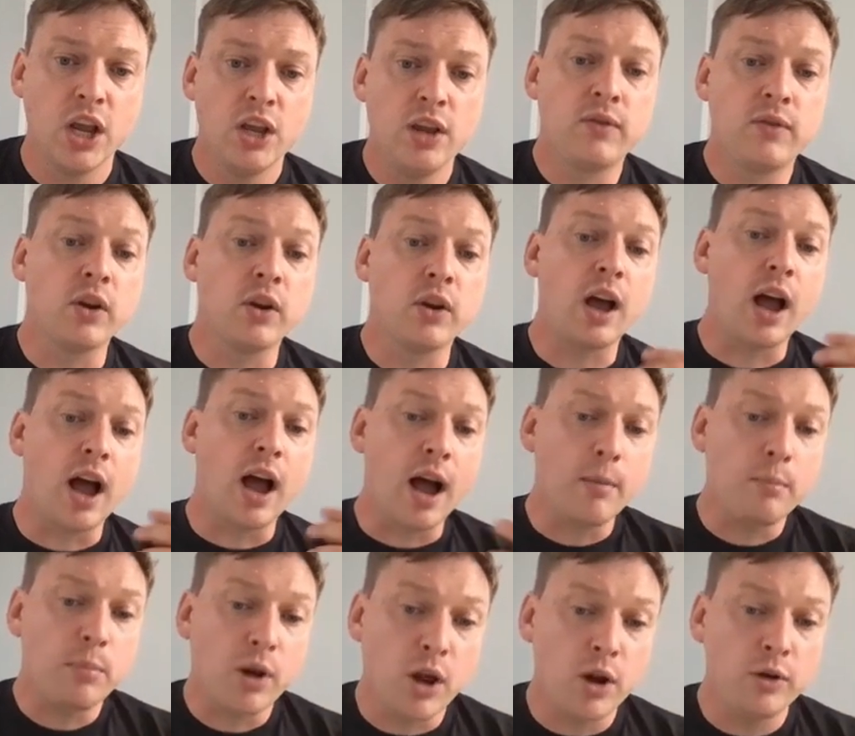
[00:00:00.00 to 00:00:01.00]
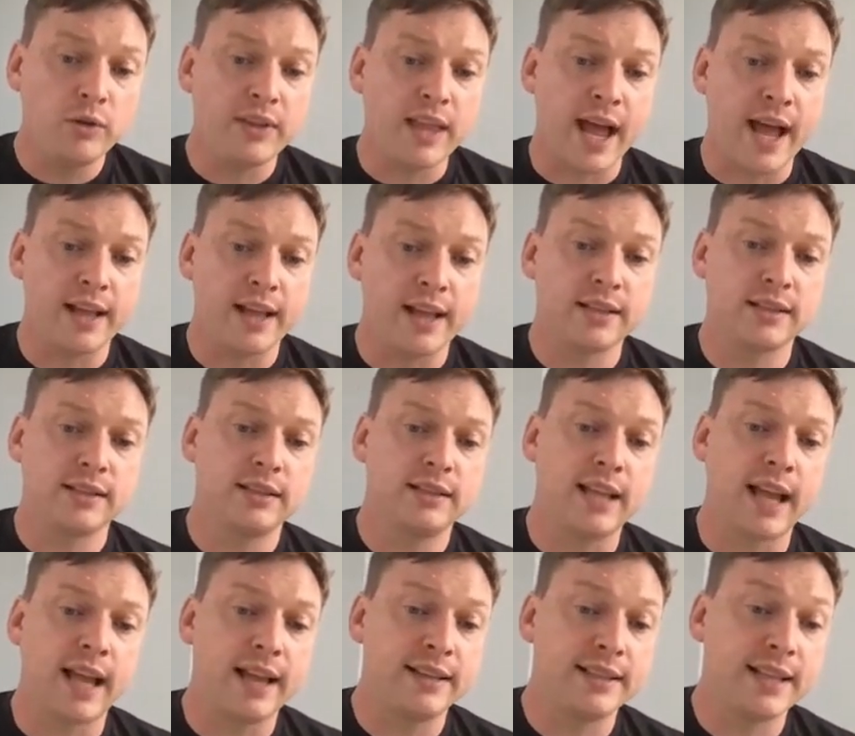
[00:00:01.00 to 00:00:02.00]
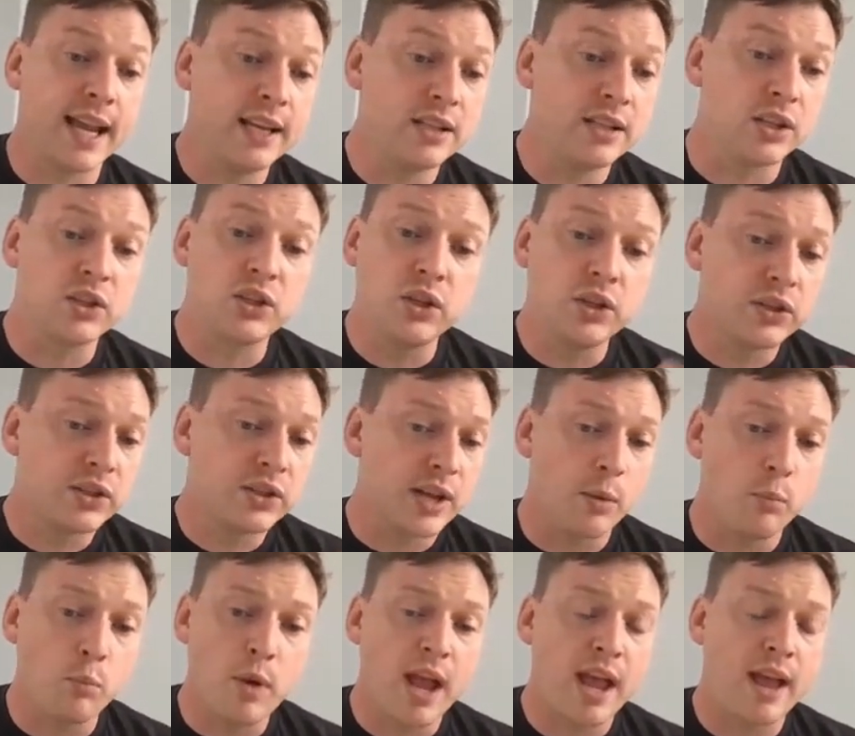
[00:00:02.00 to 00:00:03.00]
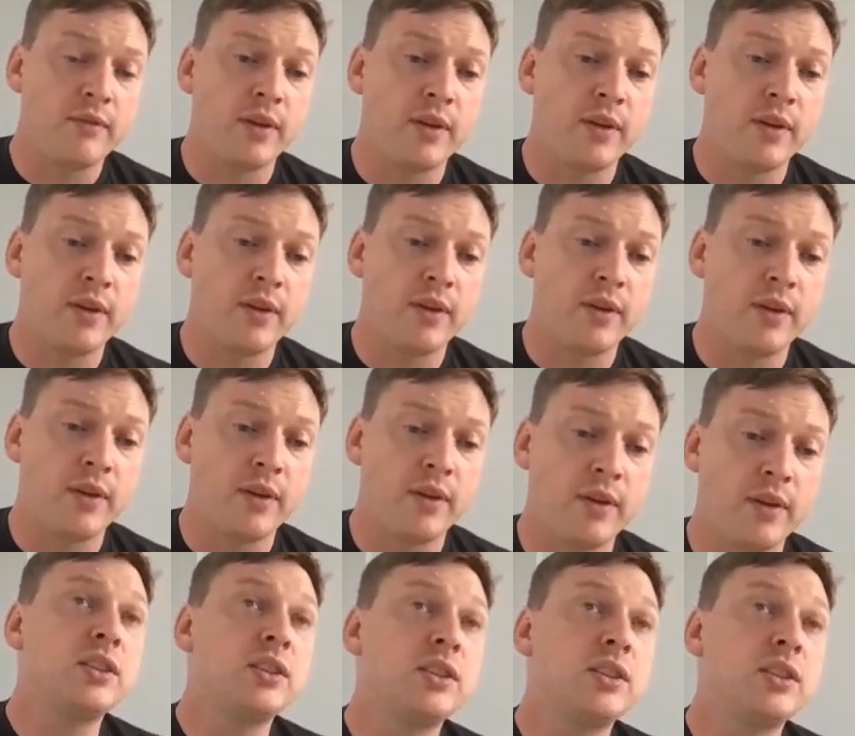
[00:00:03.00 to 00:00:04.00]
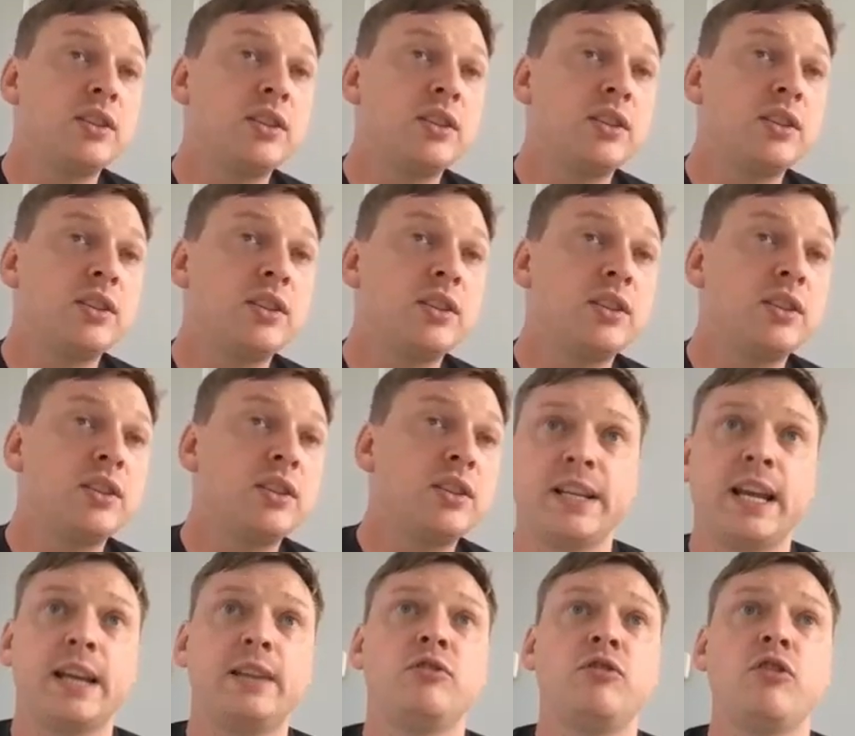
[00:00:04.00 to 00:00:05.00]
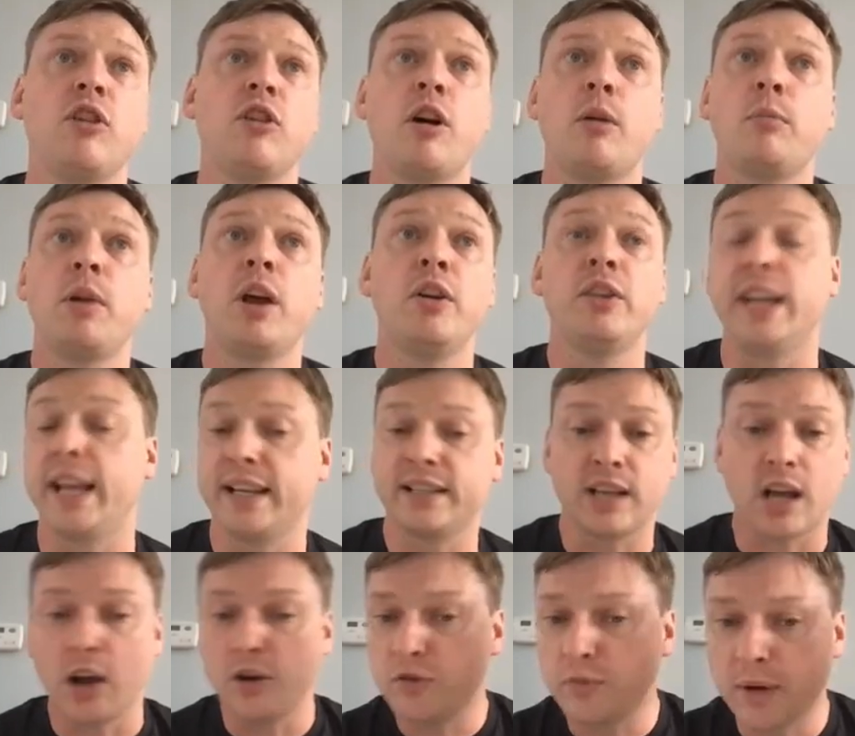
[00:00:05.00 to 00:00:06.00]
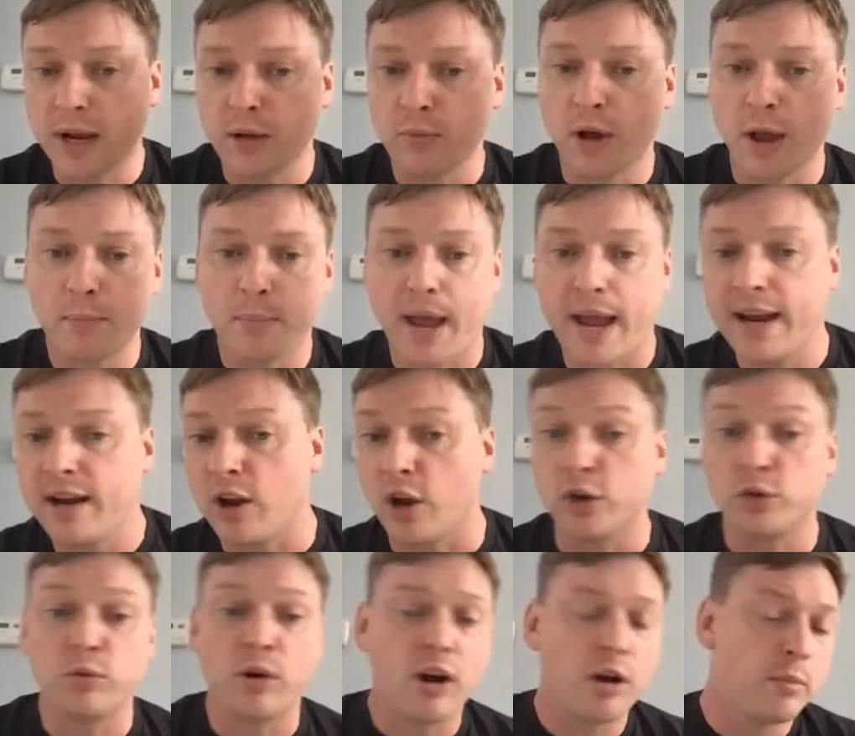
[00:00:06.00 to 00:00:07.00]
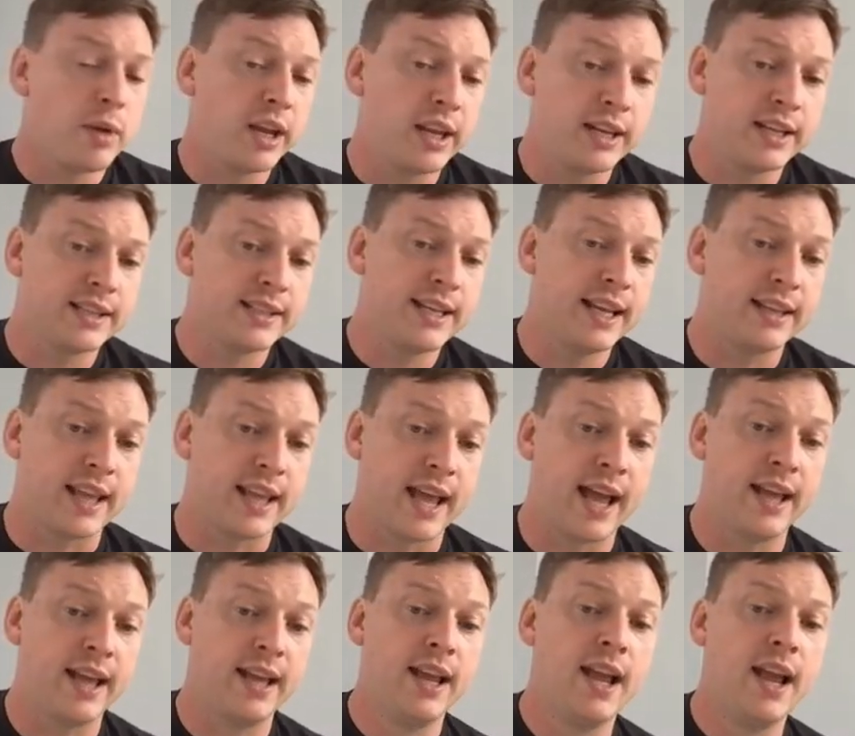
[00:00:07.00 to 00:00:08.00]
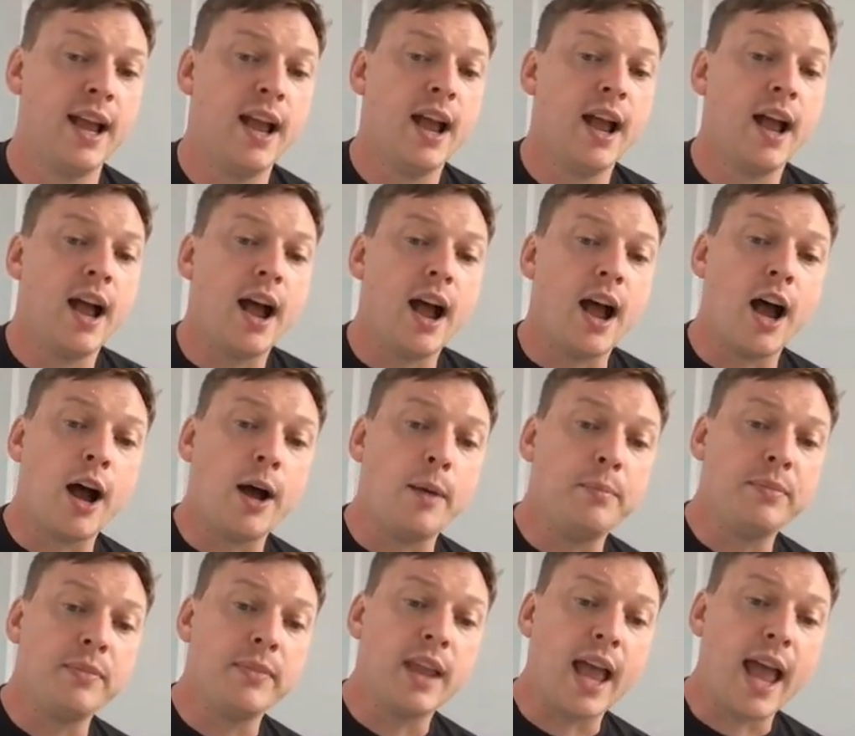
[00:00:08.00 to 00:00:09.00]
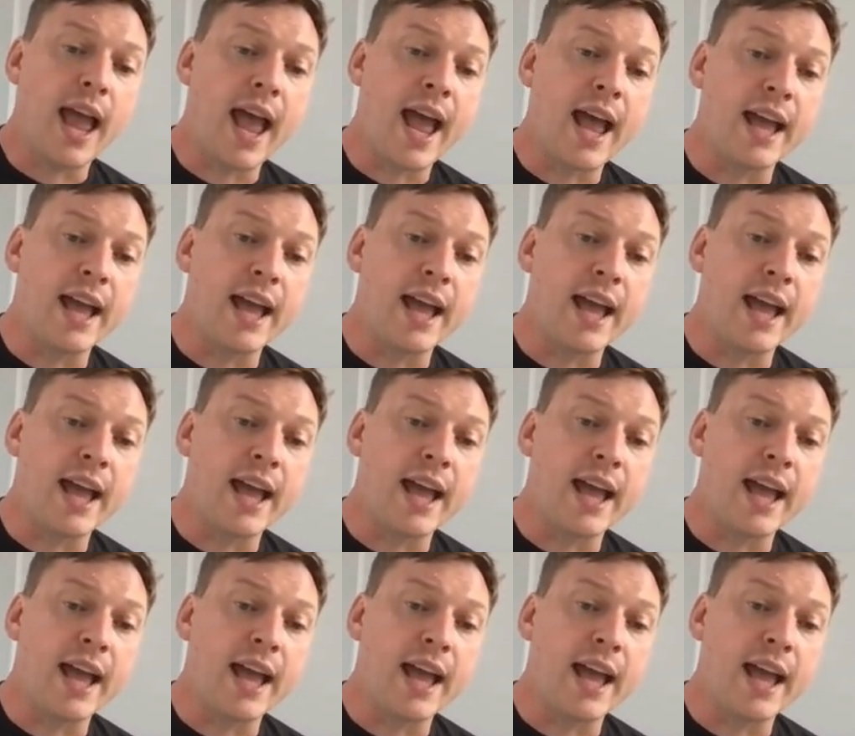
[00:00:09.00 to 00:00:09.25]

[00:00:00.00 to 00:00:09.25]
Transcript: You've got to upload that data to somewhere that is suitable for the type of data you're uploading. It's a 100 megabyte payload. Where am I going to stick that? And